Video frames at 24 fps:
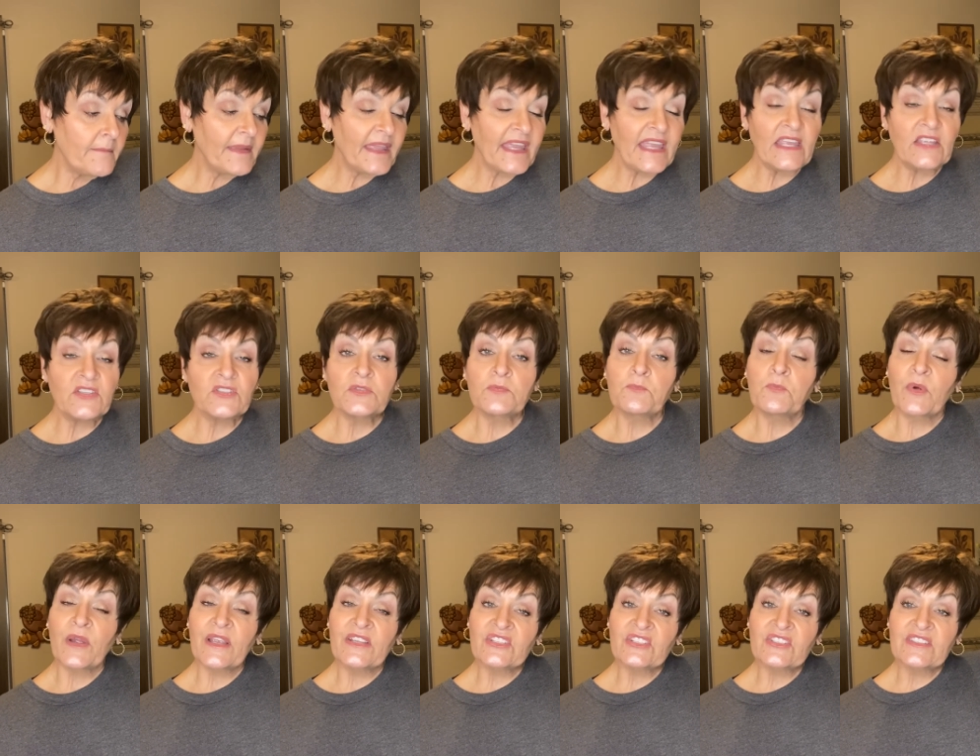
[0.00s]
Each
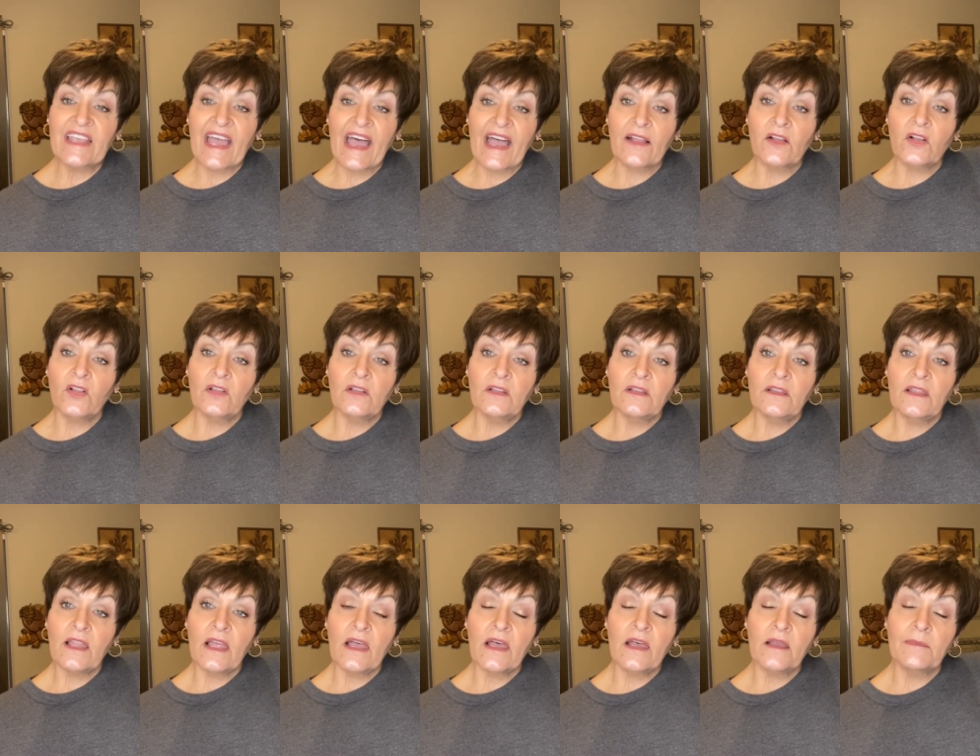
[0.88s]
brush
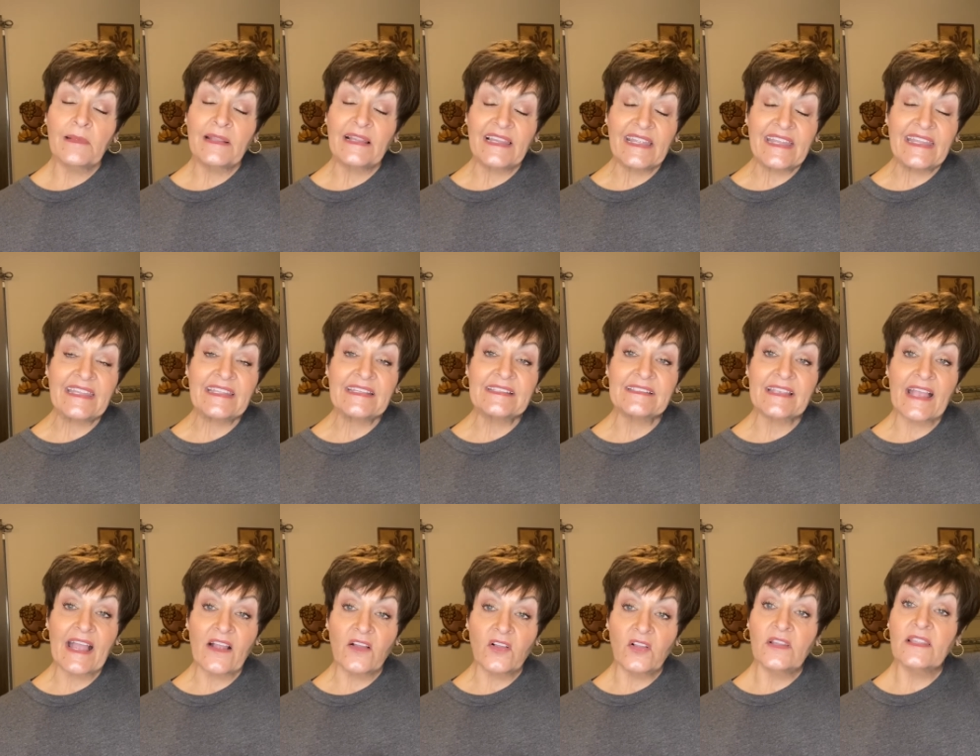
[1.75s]
cycle, cleaning
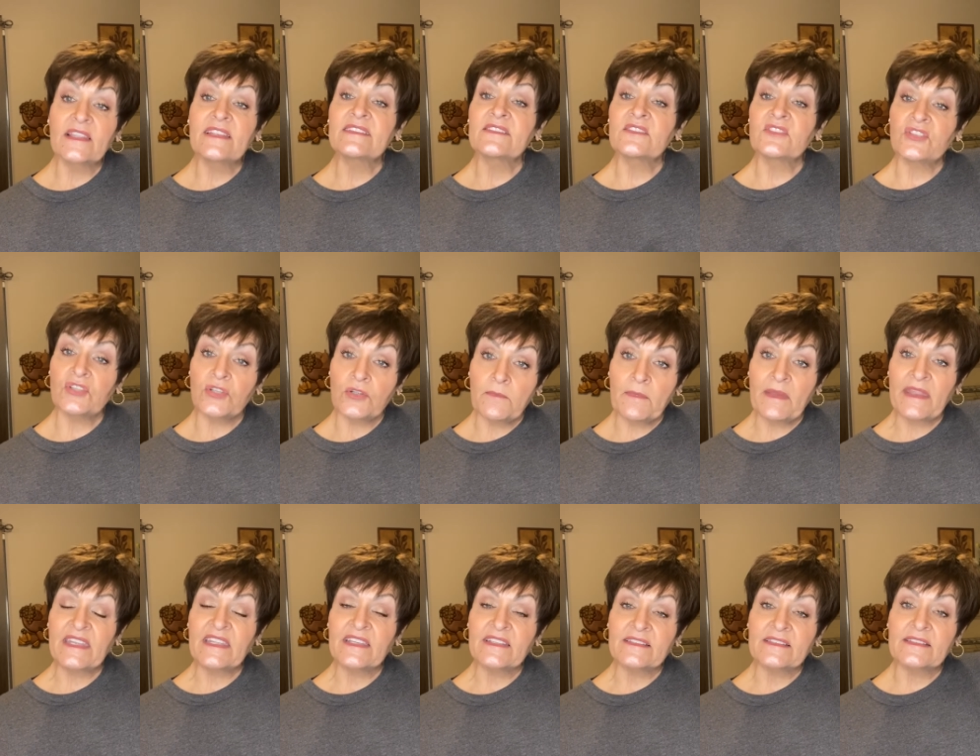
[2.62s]
cycle is 2
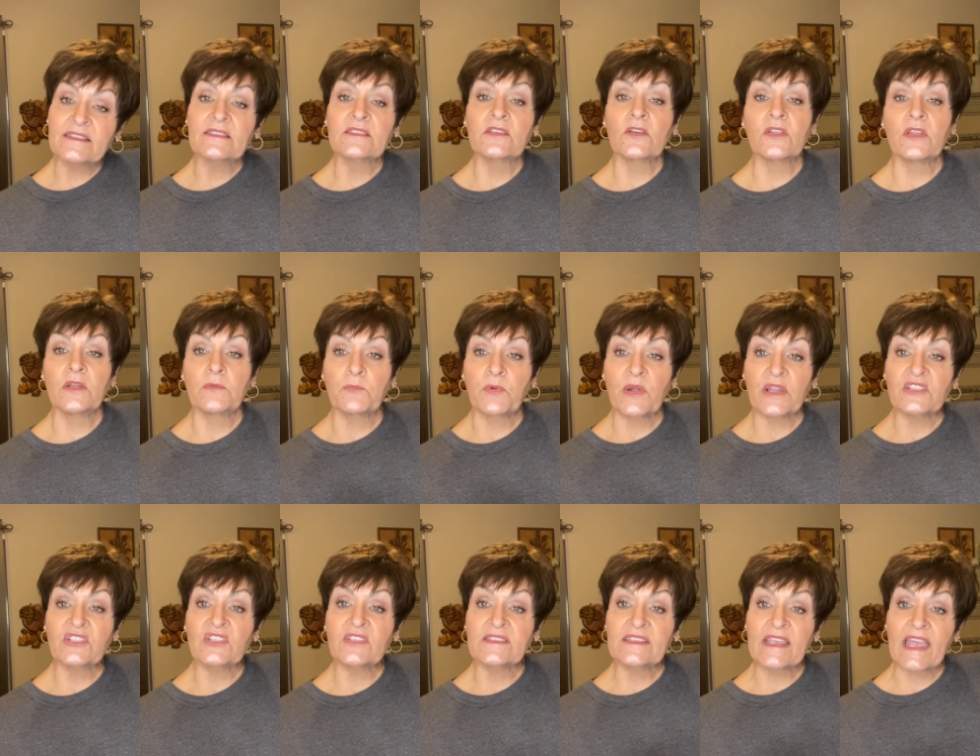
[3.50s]
minutes. So your
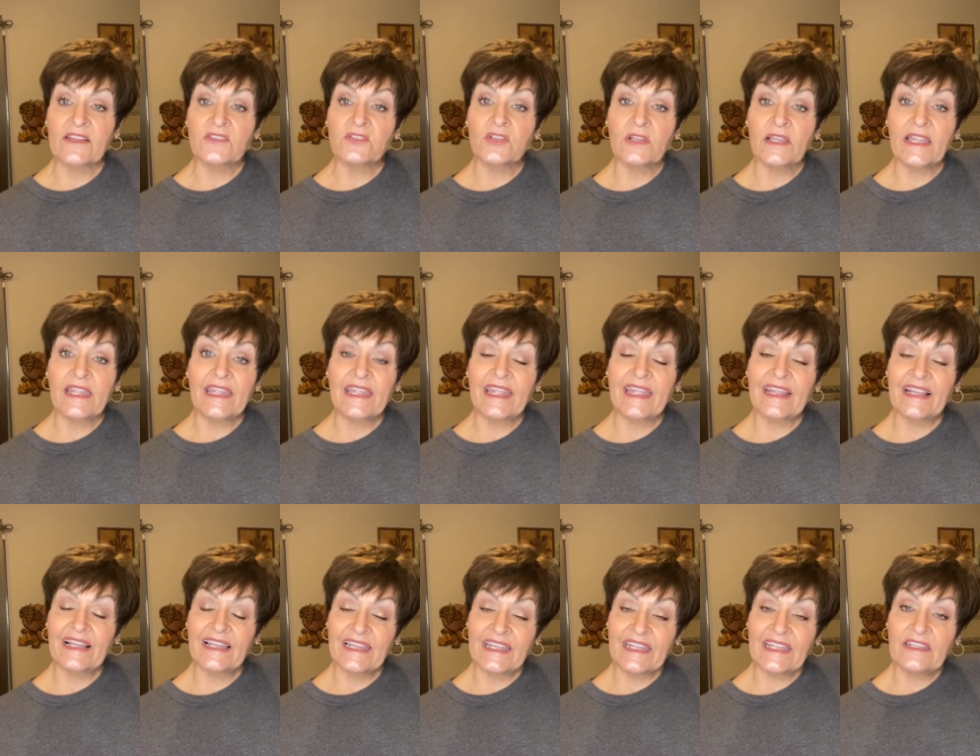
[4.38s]
brushes actually get
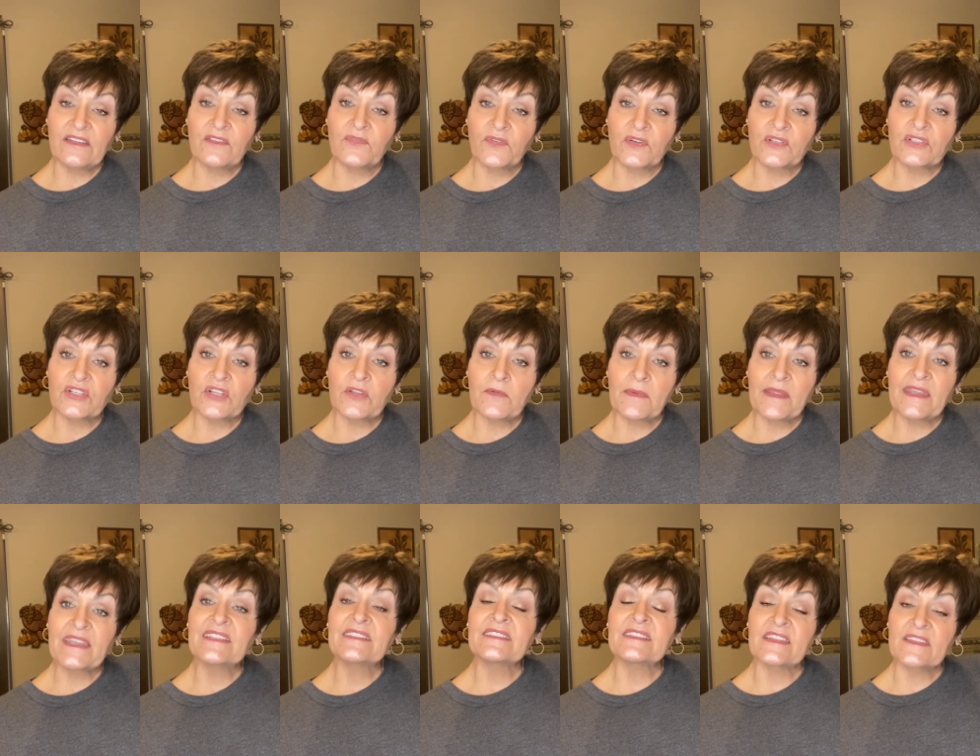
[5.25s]
cleaned for 2
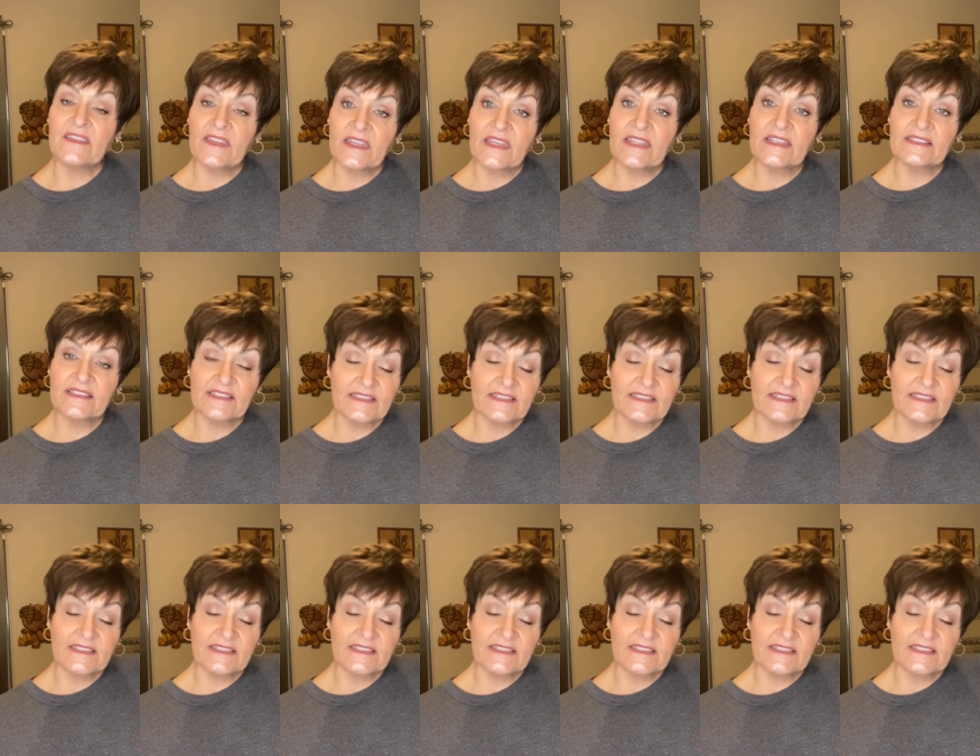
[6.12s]
minutes and then it